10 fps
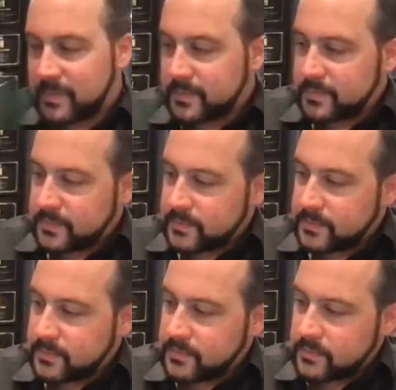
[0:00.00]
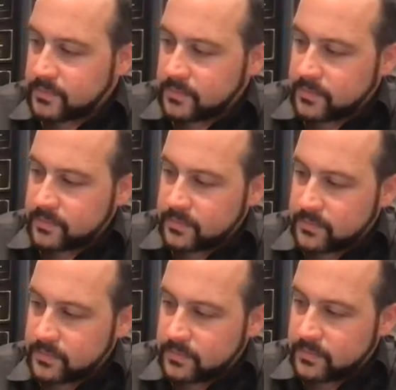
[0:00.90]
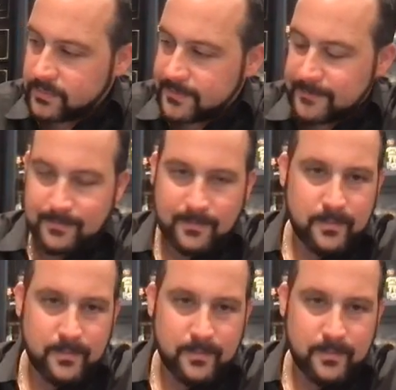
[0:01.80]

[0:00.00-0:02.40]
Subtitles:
This person isn't speaking.